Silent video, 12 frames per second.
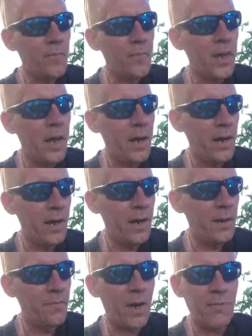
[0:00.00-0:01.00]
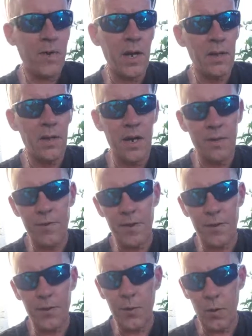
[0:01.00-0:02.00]
And I've got a lot of
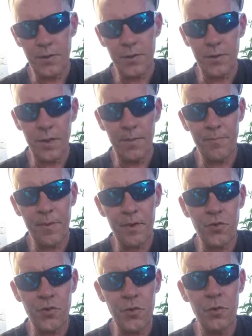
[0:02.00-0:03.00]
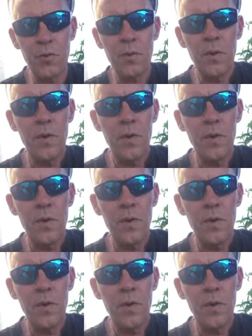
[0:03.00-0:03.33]
other courses up there too.